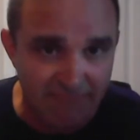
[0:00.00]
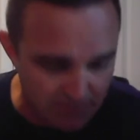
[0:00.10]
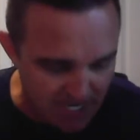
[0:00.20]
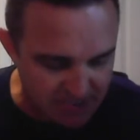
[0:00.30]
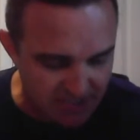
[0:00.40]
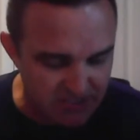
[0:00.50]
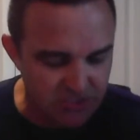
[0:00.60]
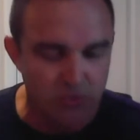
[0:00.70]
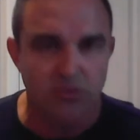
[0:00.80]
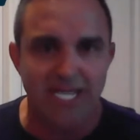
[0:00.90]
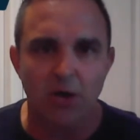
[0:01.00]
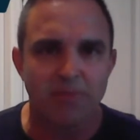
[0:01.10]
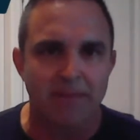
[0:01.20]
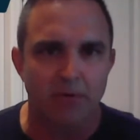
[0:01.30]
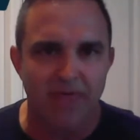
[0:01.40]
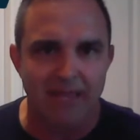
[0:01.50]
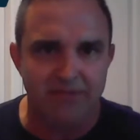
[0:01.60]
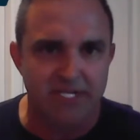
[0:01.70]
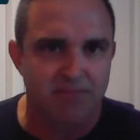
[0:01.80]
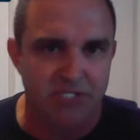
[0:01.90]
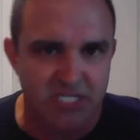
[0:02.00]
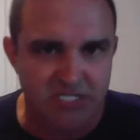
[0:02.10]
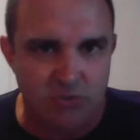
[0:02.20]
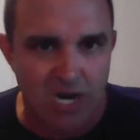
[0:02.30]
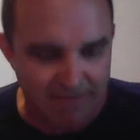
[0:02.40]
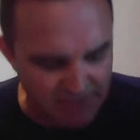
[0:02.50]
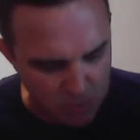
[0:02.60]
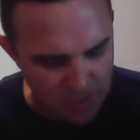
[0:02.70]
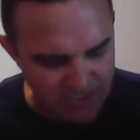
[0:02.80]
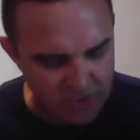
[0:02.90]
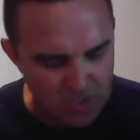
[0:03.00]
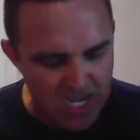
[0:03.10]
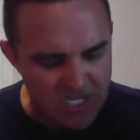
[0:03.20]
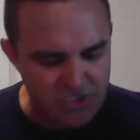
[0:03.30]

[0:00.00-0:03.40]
information to tell people that this petition drive is going to